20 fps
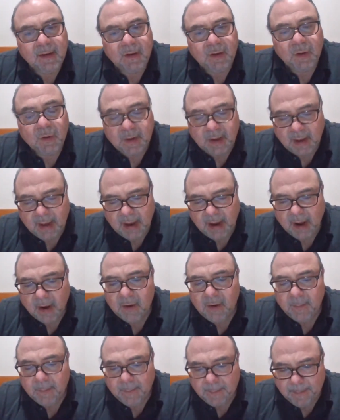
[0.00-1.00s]
You
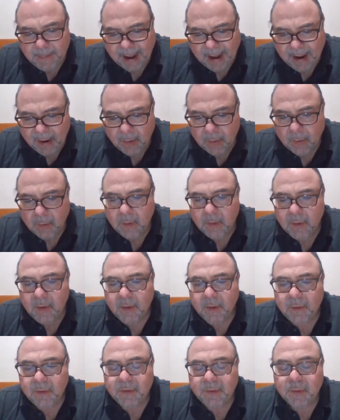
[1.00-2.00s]
cared about
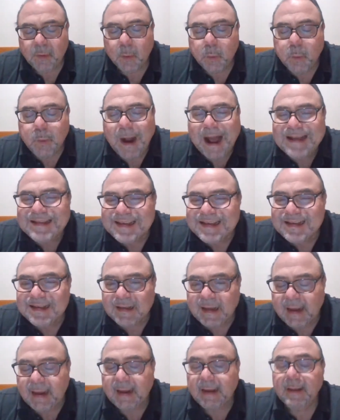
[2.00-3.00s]
the
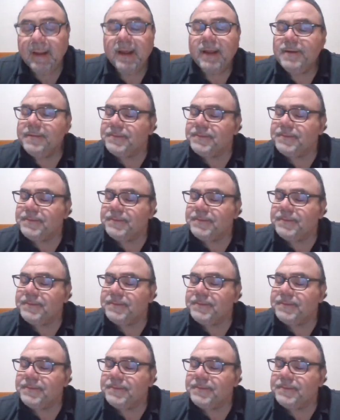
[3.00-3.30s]
wrestling.